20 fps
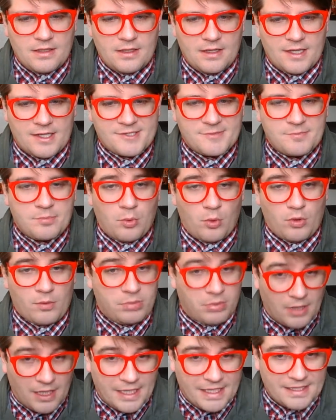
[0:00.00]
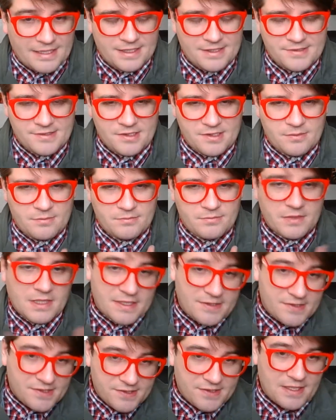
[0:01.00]
explore Platonism.
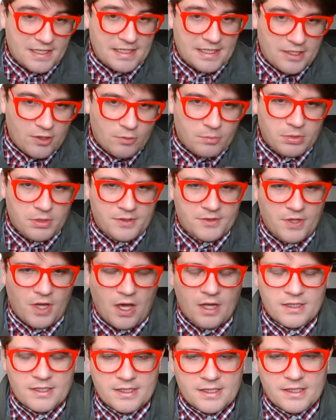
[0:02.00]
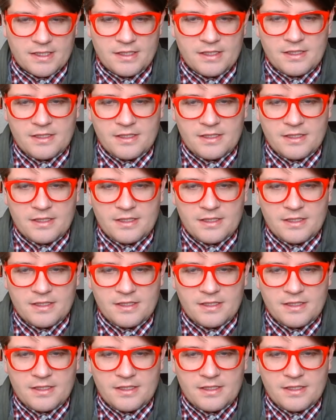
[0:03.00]
This is the Neoplatonic